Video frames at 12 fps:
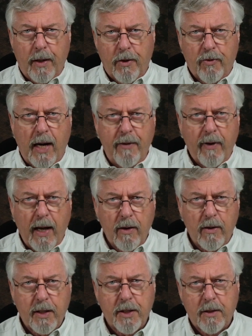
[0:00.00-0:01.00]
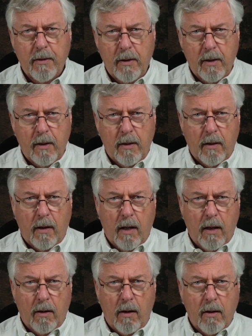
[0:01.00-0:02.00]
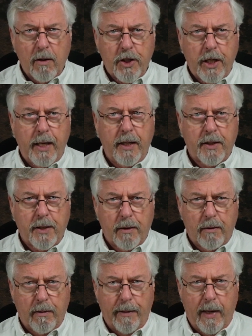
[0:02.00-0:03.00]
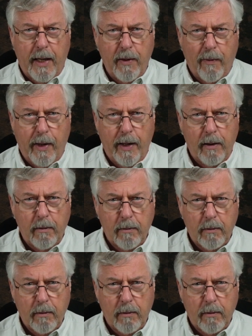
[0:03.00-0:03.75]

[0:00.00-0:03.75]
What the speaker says: dry fly hooks are long shanks, light wire.